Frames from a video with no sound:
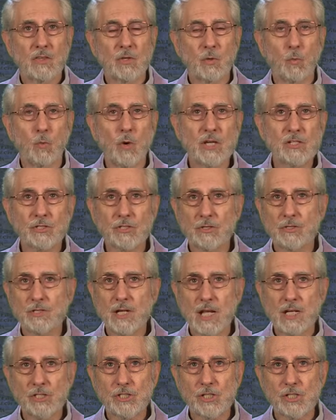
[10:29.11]
the Western
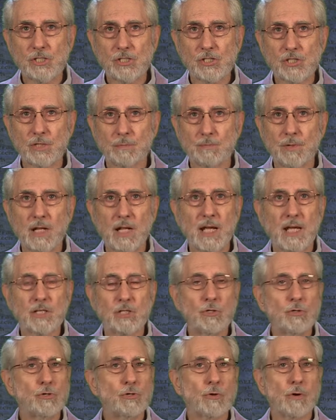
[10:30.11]
nations supplying
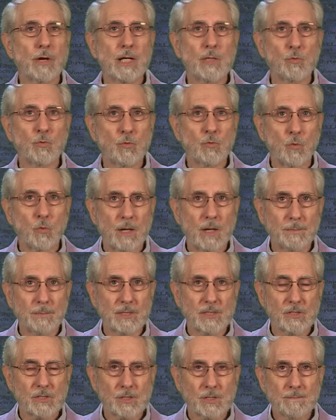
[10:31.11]
Ukraine with
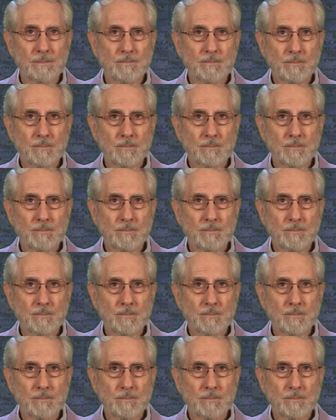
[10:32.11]
weapons.